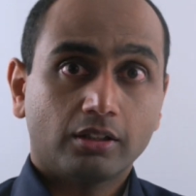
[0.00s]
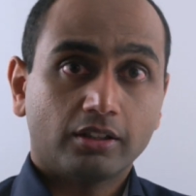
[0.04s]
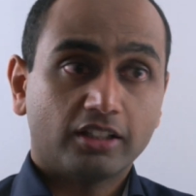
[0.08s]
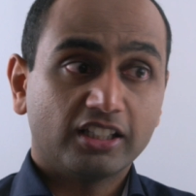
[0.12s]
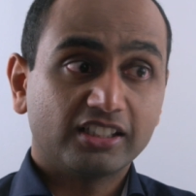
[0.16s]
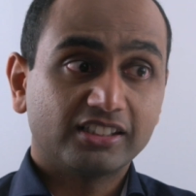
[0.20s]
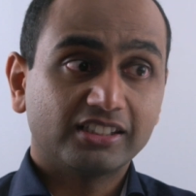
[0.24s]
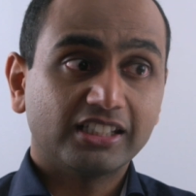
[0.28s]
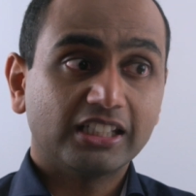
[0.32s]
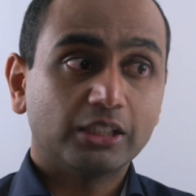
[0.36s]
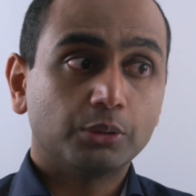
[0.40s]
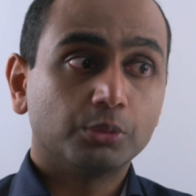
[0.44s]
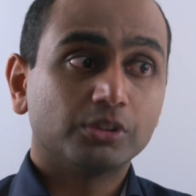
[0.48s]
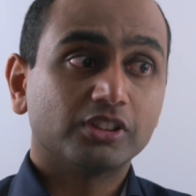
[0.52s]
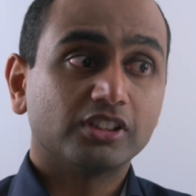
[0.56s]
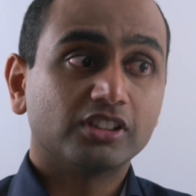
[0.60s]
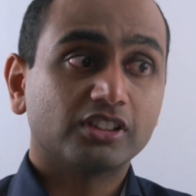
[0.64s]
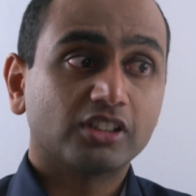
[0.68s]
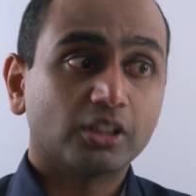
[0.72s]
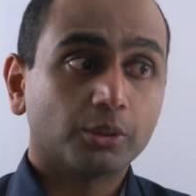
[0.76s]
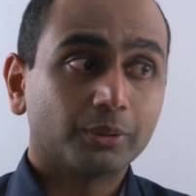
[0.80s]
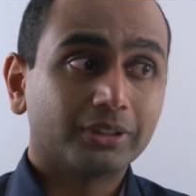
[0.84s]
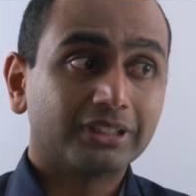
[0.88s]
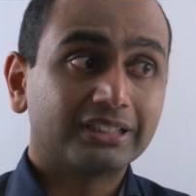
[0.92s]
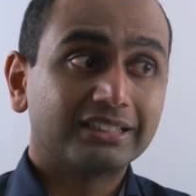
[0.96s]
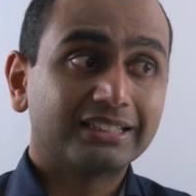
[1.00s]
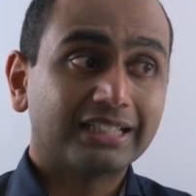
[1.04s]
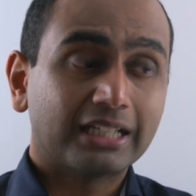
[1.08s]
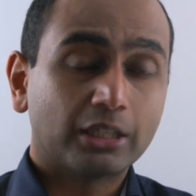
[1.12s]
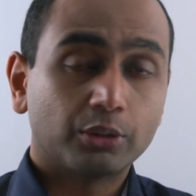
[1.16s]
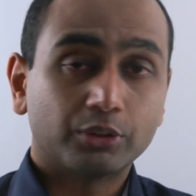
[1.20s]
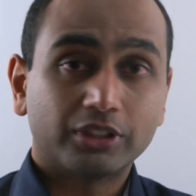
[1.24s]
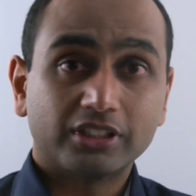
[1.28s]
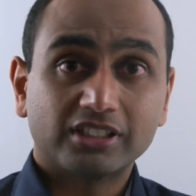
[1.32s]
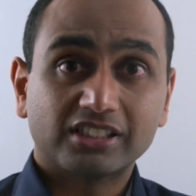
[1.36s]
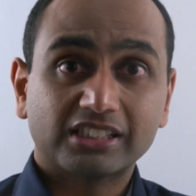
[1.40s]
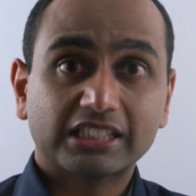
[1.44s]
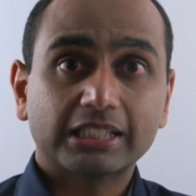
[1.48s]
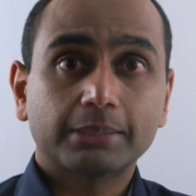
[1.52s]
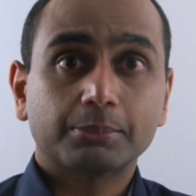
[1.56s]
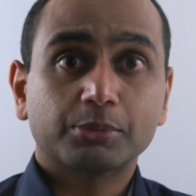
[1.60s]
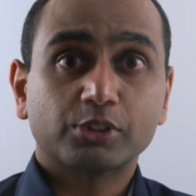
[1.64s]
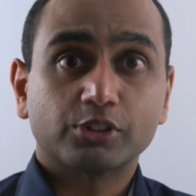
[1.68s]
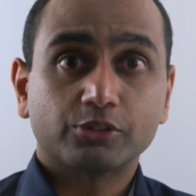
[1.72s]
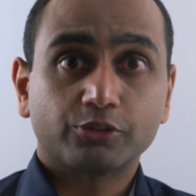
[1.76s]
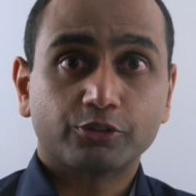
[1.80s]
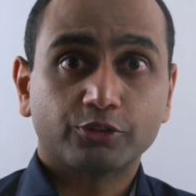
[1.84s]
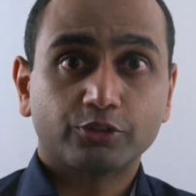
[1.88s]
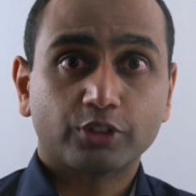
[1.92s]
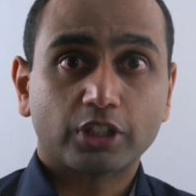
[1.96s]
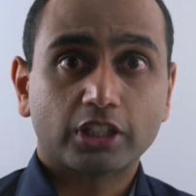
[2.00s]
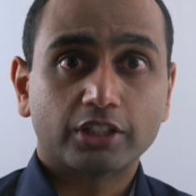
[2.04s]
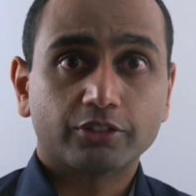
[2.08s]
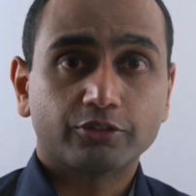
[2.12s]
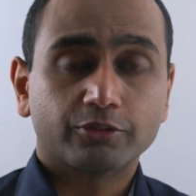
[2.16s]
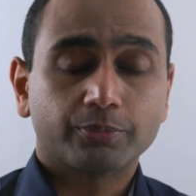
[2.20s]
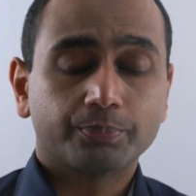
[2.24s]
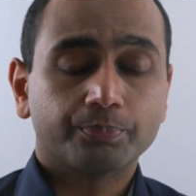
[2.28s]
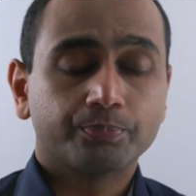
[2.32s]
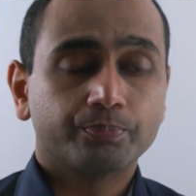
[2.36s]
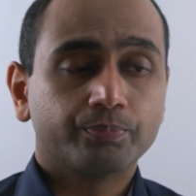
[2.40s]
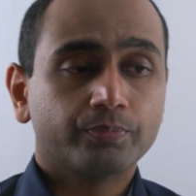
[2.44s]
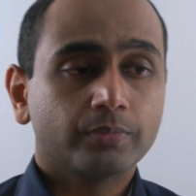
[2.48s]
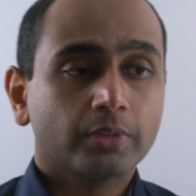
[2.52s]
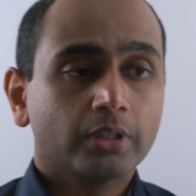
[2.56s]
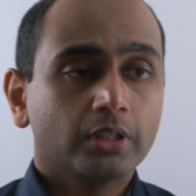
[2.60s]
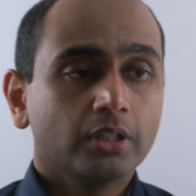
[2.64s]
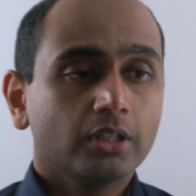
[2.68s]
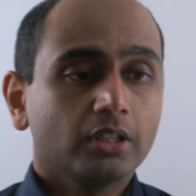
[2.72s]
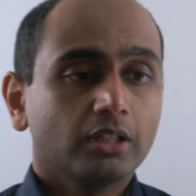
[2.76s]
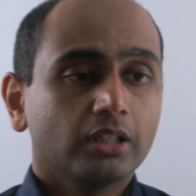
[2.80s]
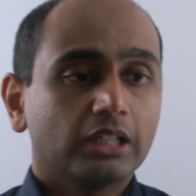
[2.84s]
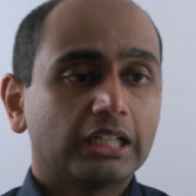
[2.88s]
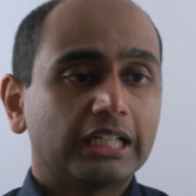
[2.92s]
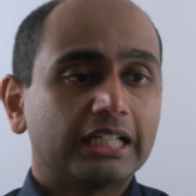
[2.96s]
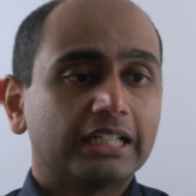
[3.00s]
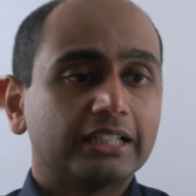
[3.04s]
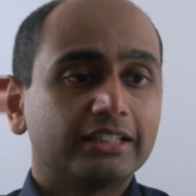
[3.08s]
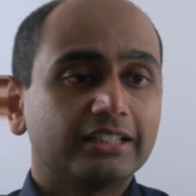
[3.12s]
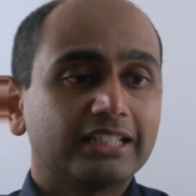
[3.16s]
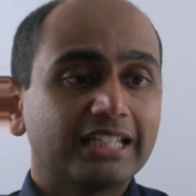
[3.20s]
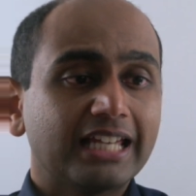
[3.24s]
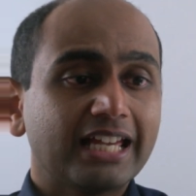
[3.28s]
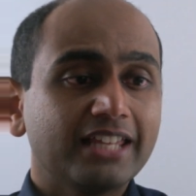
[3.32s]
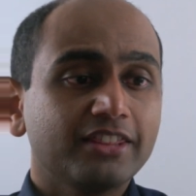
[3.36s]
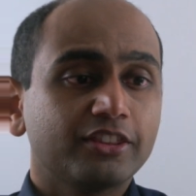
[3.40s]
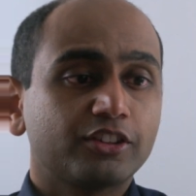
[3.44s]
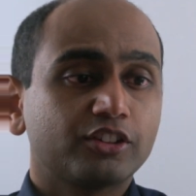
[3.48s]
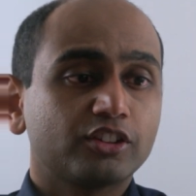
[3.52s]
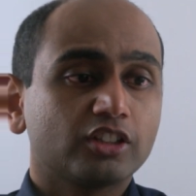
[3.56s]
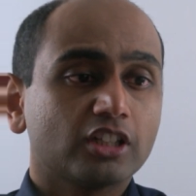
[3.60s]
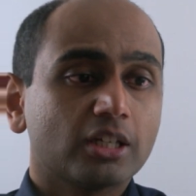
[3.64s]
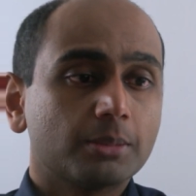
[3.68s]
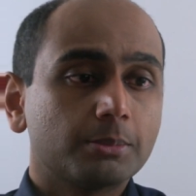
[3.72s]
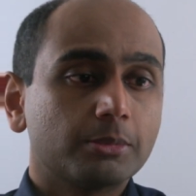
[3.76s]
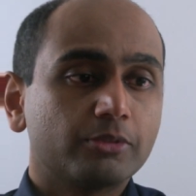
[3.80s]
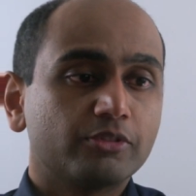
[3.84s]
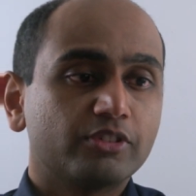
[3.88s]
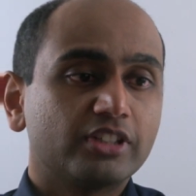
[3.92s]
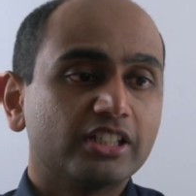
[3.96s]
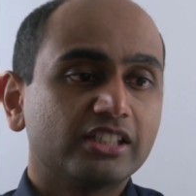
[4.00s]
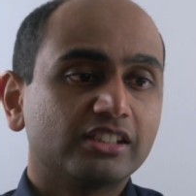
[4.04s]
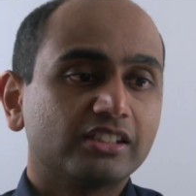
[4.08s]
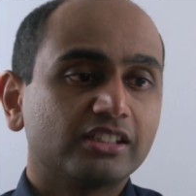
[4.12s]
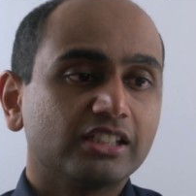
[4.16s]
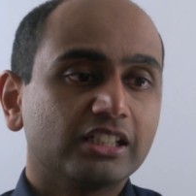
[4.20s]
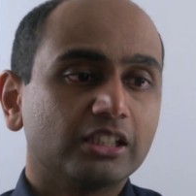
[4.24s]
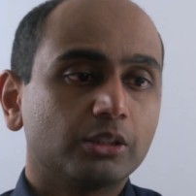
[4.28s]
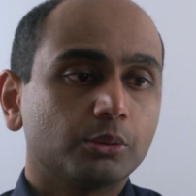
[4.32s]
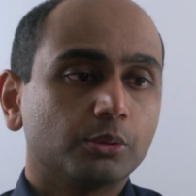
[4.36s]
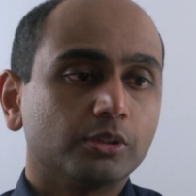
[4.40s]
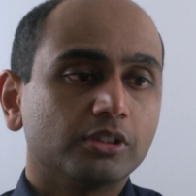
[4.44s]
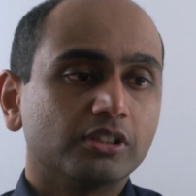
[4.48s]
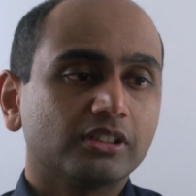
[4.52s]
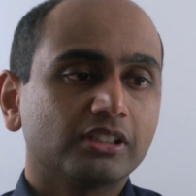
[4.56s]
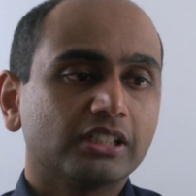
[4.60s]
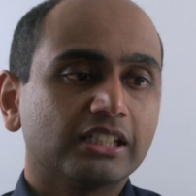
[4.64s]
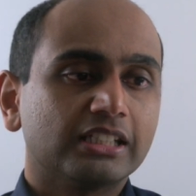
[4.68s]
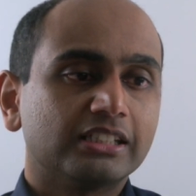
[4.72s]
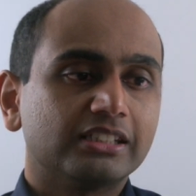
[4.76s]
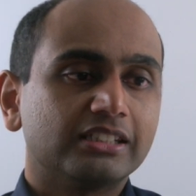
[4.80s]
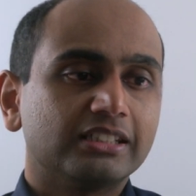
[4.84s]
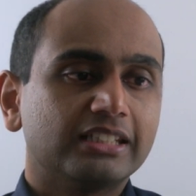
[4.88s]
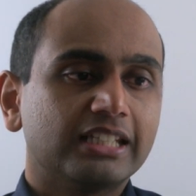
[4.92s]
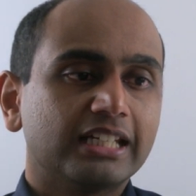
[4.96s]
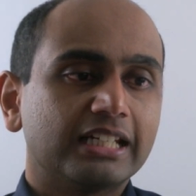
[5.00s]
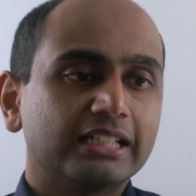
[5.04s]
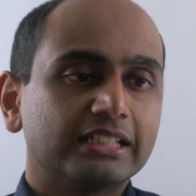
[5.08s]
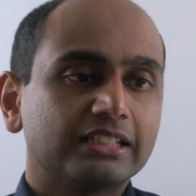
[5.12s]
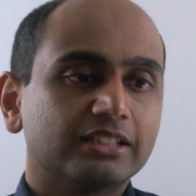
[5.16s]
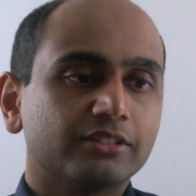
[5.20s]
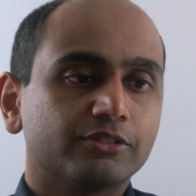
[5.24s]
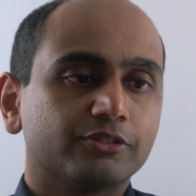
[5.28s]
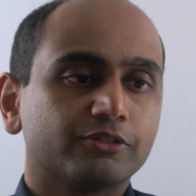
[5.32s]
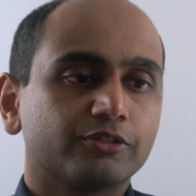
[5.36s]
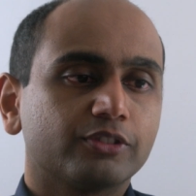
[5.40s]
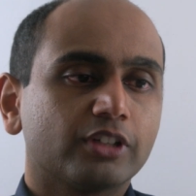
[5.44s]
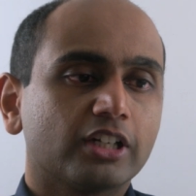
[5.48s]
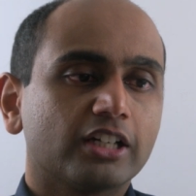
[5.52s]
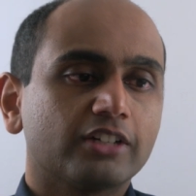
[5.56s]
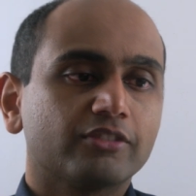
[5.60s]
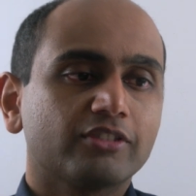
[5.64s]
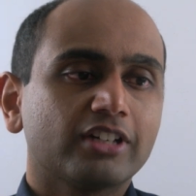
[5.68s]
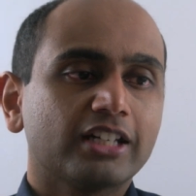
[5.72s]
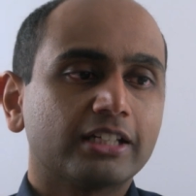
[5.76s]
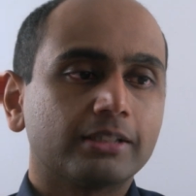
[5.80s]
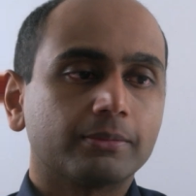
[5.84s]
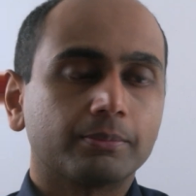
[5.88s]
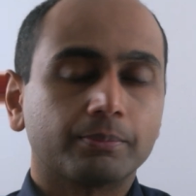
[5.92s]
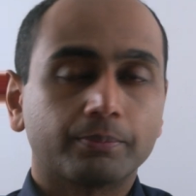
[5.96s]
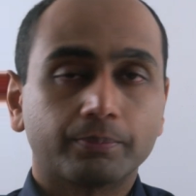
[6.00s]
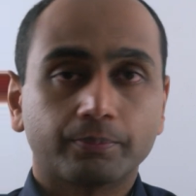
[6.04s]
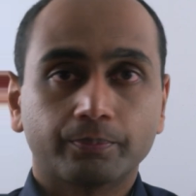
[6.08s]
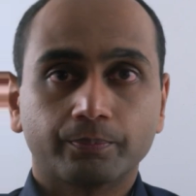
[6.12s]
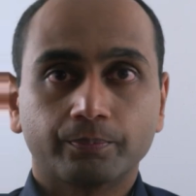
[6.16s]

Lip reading: This sequence is going down in steps of 5. And the nth term of this sequence is negative 5n.